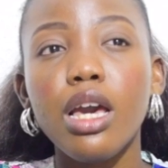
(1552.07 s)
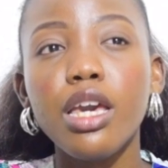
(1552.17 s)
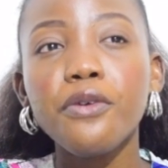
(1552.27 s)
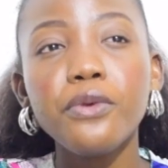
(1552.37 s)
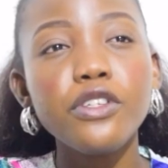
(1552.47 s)

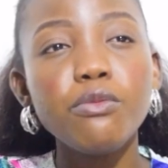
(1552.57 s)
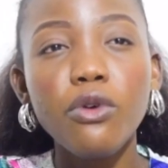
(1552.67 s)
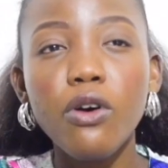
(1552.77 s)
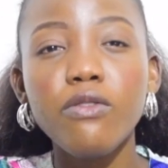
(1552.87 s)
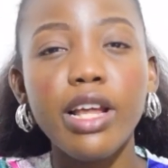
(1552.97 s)
it was
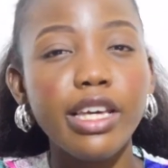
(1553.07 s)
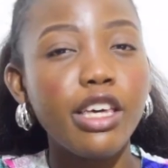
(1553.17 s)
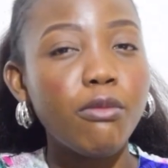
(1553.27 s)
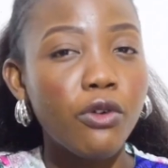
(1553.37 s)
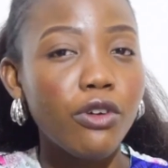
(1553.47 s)
more of like a
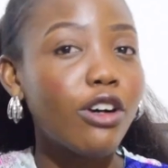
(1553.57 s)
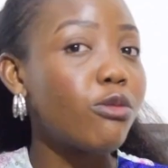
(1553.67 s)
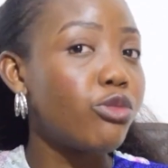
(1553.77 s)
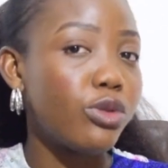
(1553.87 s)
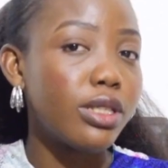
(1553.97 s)
morale
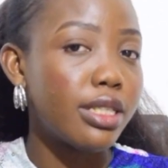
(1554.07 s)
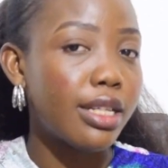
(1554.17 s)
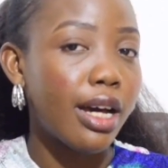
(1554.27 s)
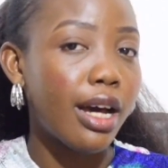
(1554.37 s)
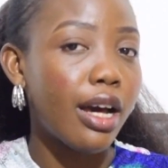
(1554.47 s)

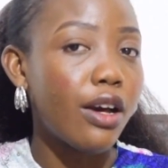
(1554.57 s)
booster